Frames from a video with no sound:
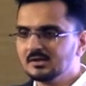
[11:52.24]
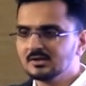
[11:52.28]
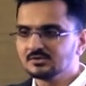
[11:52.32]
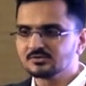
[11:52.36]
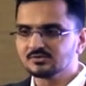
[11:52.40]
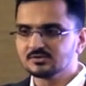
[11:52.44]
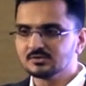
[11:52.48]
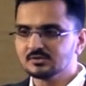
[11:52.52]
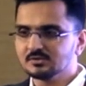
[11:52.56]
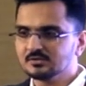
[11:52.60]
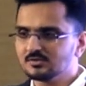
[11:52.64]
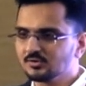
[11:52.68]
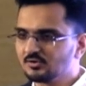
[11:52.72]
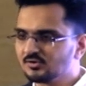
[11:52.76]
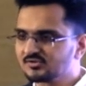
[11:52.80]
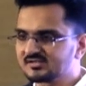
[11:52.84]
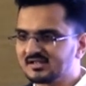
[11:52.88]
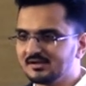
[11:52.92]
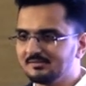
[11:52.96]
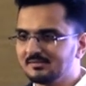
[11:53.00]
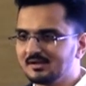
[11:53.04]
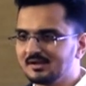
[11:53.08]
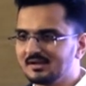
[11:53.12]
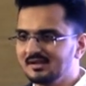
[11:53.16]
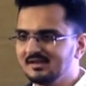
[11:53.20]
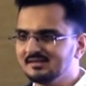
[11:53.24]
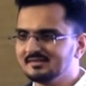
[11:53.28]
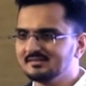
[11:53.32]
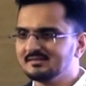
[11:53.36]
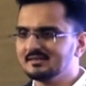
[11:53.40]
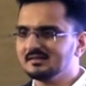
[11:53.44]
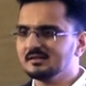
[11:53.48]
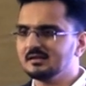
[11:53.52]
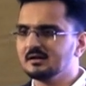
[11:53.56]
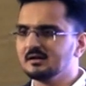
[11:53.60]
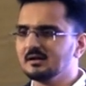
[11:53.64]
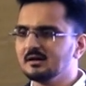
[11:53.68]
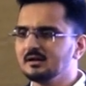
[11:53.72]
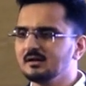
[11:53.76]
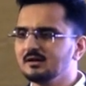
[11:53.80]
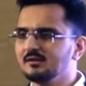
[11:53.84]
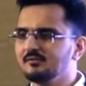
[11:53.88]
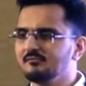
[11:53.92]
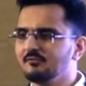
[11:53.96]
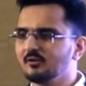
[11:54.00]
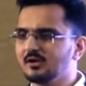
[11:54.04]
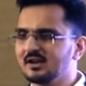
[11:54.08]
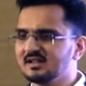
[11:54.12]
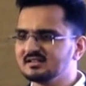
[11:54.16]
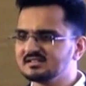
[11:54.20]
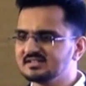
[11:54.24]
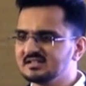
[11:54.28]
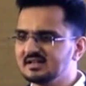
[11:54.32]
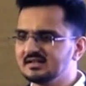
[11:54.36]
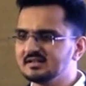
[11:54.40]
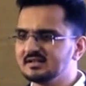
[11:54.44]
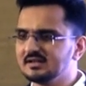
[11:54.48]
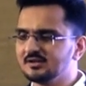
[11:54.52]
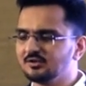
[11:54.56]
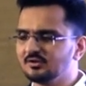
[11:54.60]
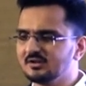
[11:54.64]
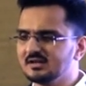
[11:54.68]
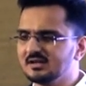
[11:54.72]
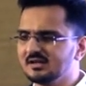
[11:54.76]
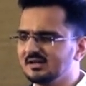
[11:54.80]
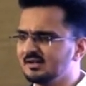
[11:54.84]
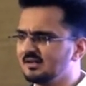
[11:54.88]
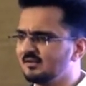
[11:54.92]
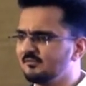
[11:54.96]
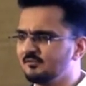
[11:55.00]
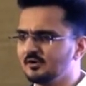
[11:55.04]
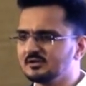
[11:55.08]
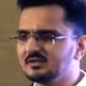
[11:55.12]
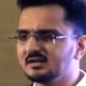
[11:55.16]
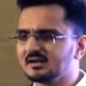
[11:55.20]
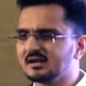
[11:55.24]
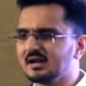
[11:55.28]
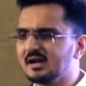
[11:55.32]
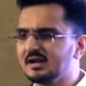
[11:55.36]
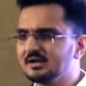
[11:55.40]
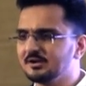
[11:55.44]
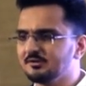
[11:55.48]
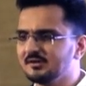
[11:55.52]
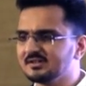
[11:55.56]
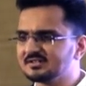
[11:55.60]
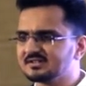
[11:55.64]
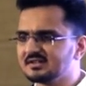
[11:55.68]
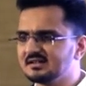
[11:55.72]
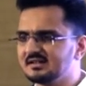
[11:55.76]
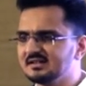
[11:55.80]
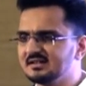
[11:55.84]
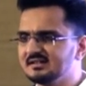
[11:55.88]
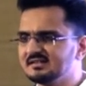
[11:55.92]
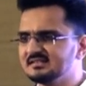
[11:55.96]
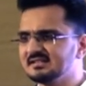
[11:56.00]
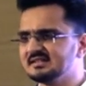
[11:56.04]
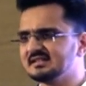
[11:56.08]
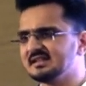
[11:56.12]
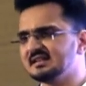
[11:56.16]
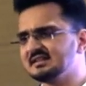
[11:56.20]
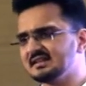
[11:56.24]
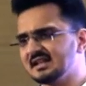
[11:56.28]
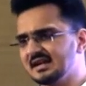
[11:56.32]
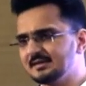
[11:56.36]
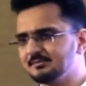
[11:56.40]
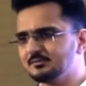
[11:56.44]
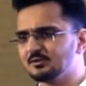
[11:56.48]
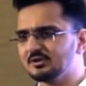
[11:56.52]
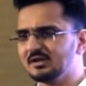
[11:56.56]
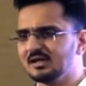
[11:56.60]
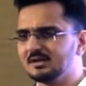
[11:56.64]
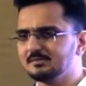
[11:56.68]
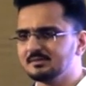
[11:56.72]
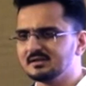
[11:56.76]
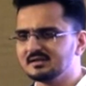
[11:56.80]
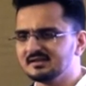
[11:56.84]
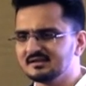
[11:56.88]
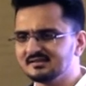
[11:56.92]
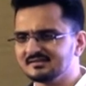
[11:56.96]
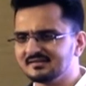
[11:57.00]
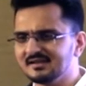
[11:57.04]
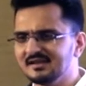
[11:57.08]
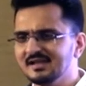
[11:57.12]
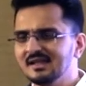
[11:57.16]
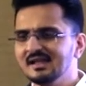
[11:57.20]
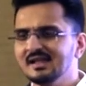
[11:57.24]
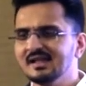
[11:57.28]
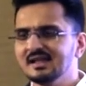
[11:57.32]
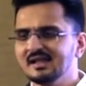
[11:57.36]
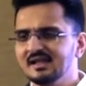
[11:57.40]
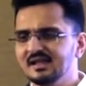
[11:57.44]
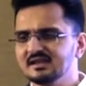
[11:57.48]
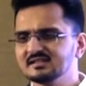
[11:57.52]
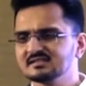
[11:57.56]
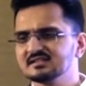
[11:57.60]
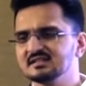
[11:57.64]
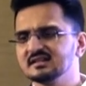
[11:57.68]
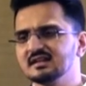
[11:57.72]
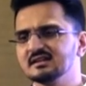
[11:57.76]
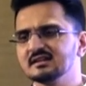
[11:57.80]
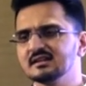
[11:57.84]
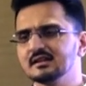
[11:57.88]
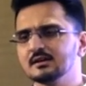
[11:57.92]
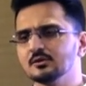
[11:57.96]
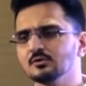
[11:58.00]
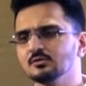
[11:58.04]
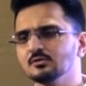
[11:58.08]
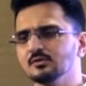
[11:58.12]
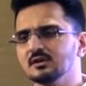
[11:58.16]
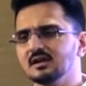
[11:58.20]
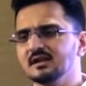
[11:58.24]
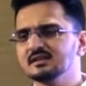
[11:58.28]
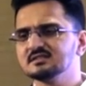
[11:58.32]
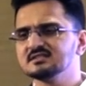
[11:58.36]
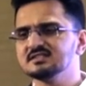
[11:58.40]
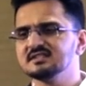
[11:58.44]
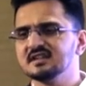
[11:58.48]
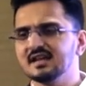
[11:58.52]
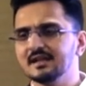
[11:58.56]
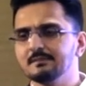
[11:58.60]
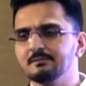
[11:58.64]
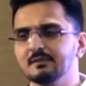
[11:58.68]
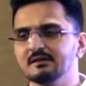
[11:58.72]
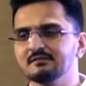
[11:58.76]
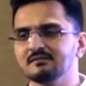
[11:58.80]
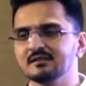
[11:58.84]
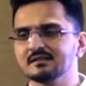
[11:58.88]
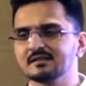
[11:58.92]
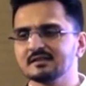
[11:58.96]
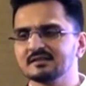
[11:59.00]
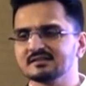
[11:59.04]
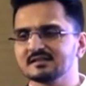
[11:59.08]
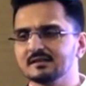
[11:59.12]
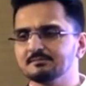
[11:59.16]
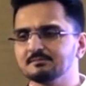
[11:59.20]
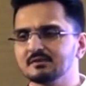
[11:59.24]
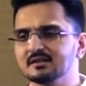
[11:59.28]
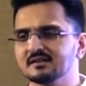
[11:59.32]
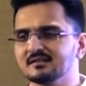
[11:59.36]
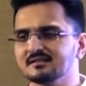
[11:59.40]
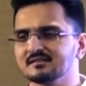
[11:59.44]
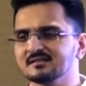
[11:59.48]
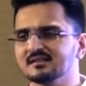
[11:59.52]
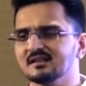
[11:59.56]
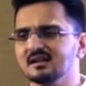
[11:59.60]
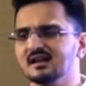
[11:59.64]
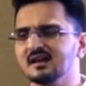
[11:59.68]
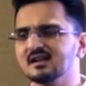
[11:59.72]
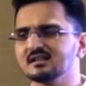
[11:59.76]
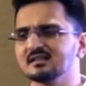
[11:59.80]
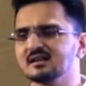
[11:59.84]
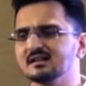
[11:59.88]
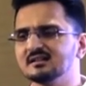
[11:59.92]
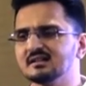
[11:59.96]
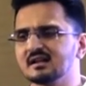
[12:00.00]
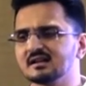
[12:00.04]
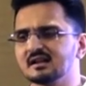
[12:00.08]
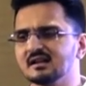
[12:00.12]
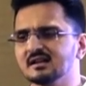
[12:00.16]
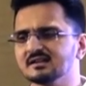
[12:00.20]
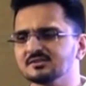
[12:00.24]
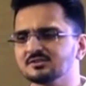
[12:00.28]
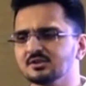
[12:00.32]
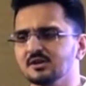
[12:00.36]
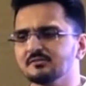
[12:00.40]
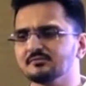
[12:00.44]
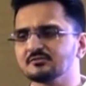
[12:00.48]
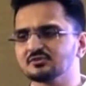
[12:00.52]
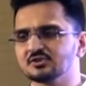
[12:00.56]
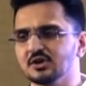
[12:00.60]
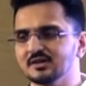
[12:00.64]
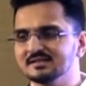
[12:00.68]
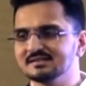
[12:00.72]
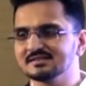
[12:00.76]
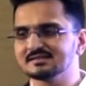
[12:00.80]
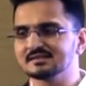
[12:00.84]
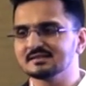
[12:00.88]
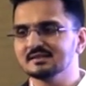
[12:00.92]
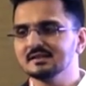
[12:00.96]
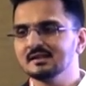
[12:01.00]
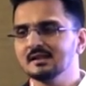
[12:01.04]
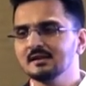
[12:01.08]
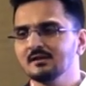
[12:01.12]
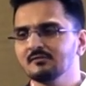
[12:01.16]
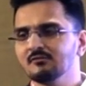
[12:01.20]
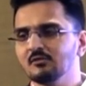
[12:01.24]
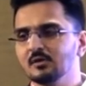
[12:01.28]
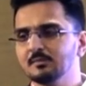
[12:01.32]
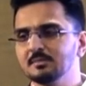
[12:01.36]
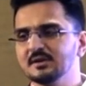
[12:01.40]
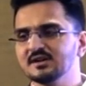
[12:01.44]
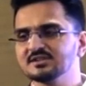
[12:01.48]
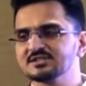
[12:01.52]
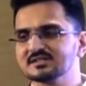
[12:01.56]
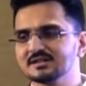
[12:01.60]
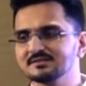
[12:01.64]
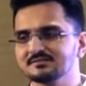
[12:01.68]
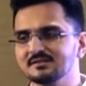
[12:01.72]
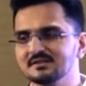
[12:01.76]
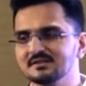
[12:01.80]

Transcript: So to summarize, for SGLT2 for the cardiovascular disease and type 2 diabetes, SGLT2 and GLP-1 receptors are the drugs of choice for patients